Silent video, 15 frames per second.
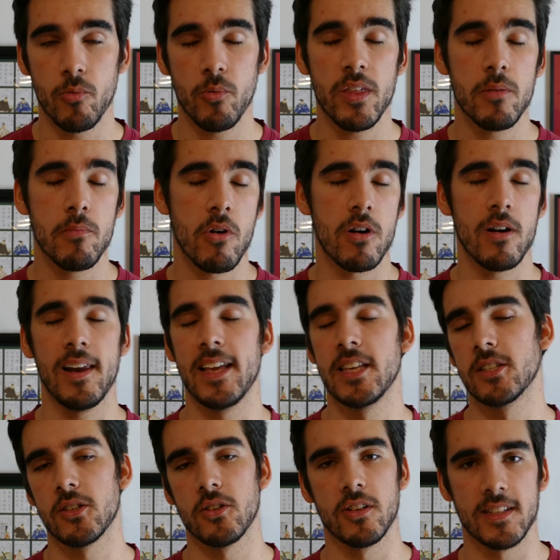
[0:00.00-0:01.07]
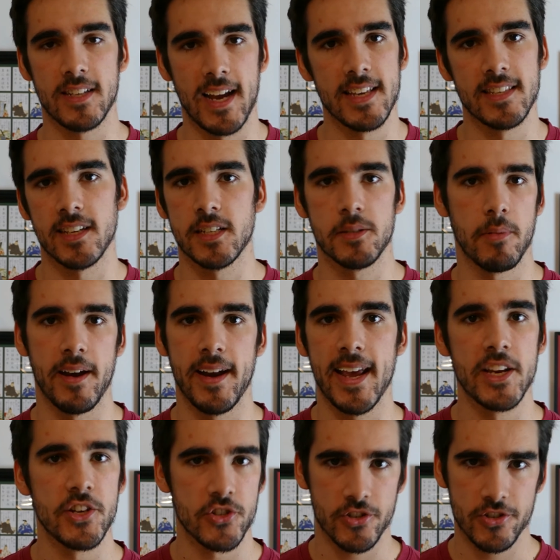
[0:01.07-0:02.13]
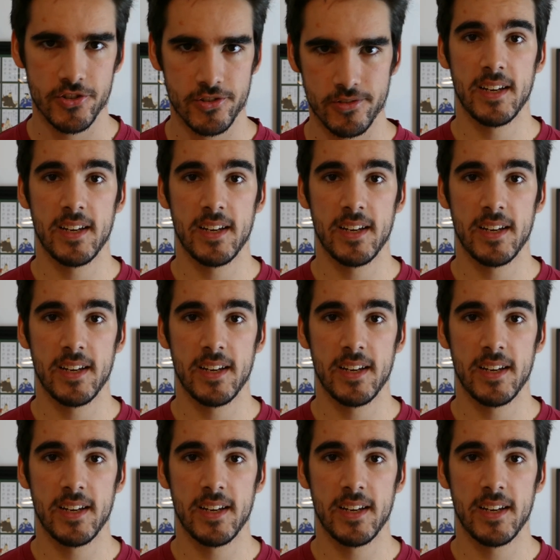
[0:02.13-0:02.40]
with more or less concise explanations.